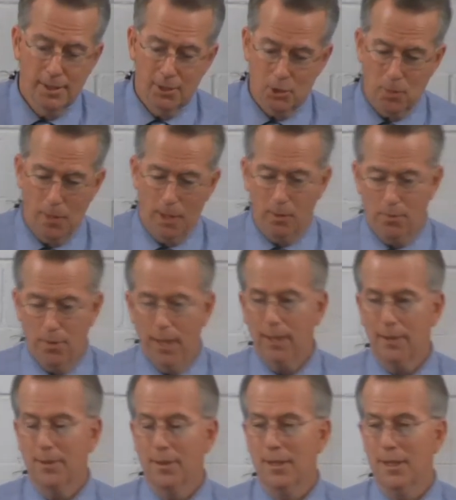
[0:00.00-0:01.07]
As a matter of
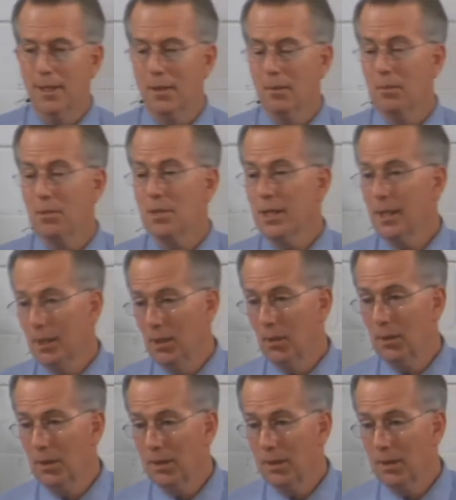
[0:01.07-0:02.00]
fact, the uh, particular